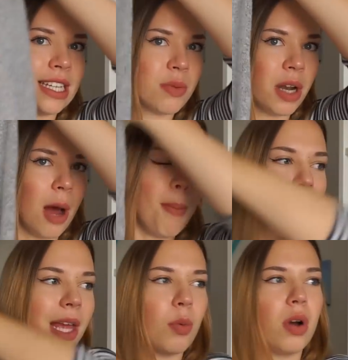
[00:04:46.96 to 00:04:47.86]
this one up.
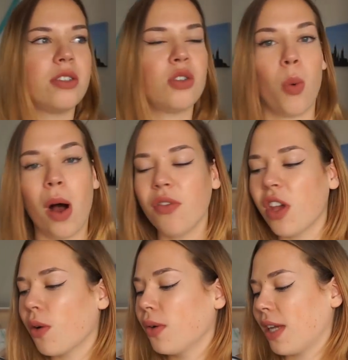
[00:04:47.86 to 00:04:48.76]
It was 12
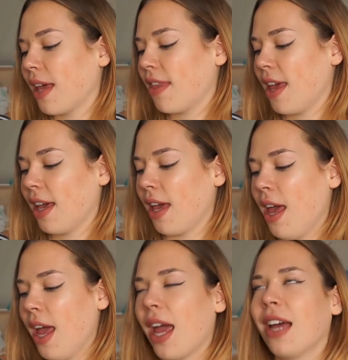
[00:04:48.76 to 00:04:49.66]
euros, I think,
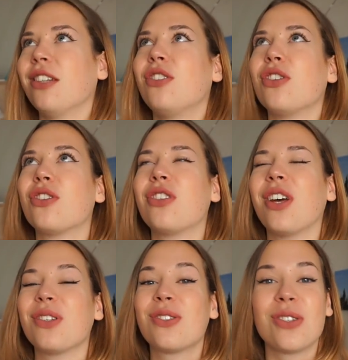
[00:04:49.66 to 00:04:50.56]
and it's
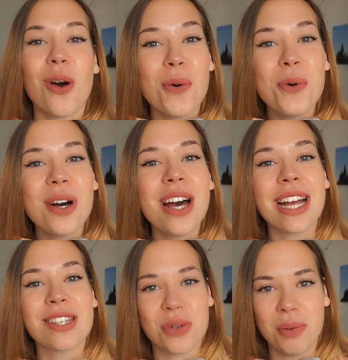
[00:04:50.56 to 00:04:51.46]
just so
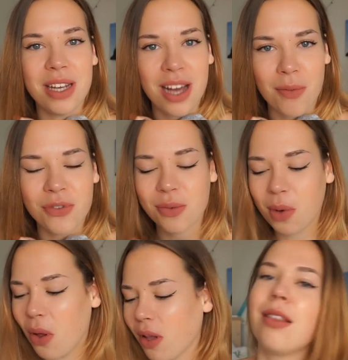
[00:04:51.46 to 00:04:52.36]
extremely
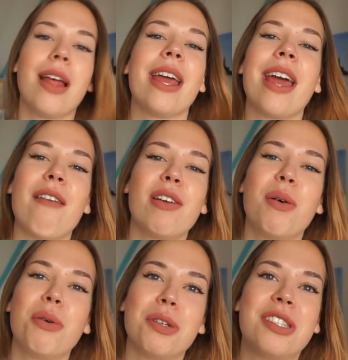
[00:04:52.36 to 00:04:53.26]
comfortable. Like,
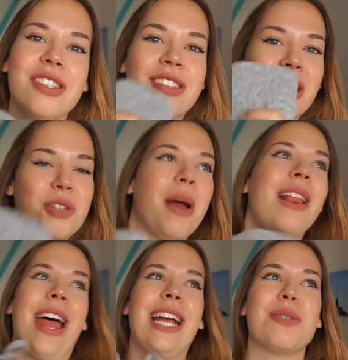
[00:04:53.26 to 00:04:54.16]
everyone wants to touch
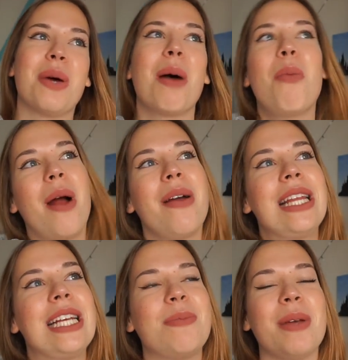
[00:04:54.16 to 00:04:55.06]
my legs when I'm wearing
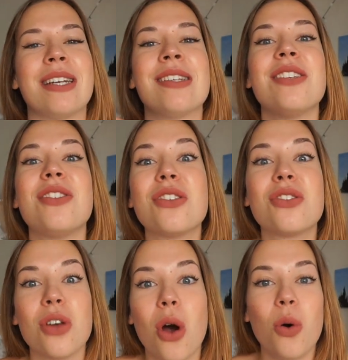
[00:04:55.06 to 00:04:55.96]
these because it's just
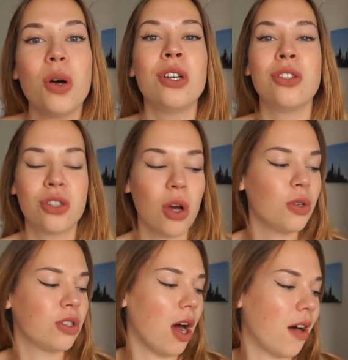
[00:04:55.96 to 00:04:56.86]
so
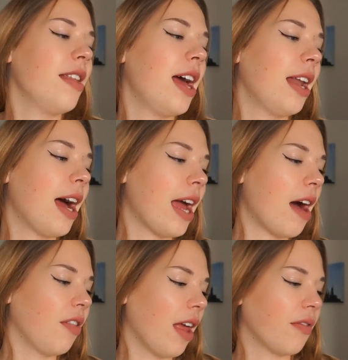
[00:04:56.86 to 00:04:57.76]
soft. Then I
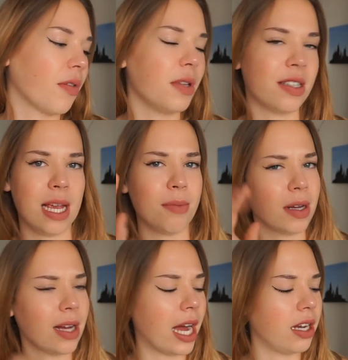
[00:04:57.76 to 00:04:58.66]
have, like, from the
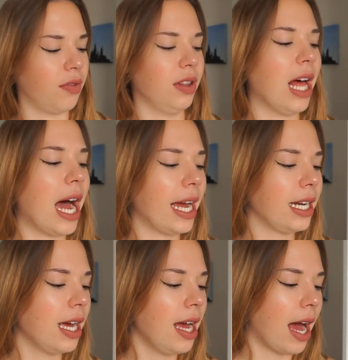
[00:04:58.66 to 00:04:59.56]
same kind of
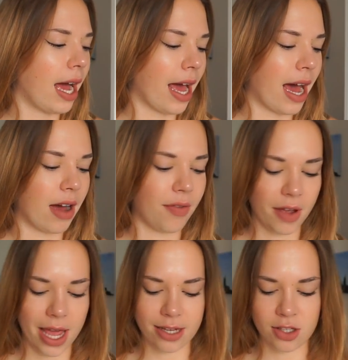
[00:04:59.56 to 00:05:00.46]
line, I
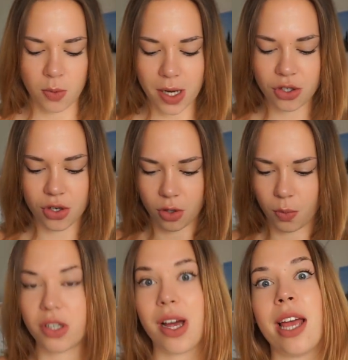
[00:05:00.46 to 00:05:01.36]
have a sweatshirt,
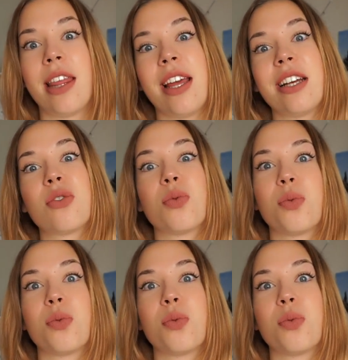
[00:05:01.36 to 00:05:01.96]
which I think is